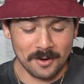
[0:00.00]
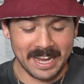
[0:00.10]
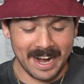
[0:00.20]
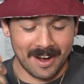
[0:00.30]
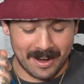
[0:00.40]

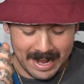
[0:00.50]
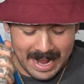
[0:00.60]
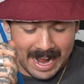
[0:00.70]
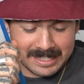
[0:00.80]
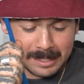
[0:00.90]
care.
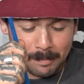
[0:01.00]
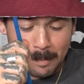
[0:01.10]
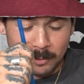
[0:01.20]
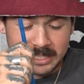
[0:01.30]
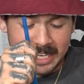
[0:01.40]
I see
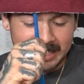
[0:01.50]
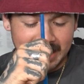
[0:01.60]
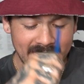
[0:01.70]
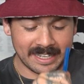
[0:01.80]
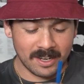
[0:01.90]
people saying
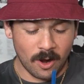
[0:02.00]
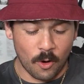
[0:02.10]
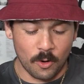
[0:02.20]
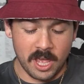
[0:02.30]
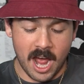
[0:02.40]
like,
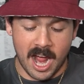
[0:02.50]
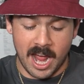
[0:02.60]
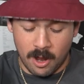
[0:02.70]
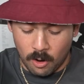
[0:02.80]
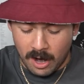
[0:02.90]
oh, yeah,
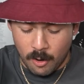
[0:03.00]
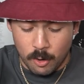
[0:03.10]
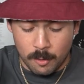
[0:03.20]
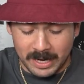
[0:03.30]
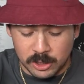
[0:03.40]
I
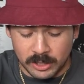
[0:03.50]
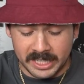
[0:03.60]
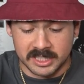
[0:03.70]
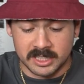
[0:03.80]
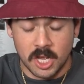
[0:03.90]
order my
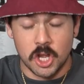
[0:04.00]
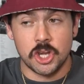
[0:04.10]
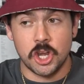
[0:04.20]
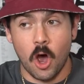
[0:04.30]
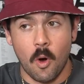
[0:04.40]
drinks,
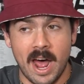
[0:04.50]
no